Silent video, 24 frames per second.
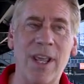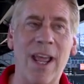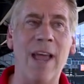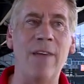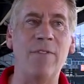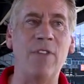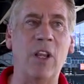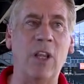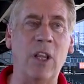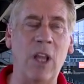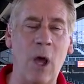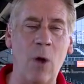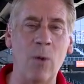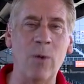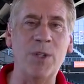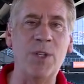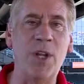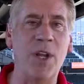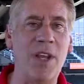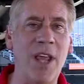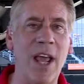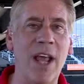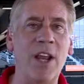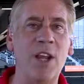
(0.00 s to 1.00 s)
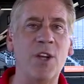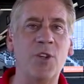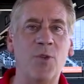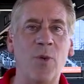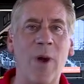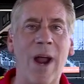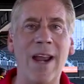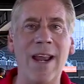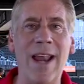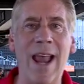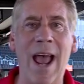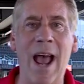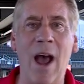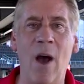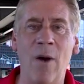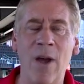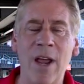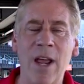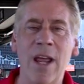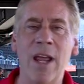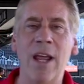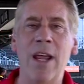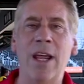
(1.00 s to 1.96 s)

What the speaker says: They have the lowest attendance right now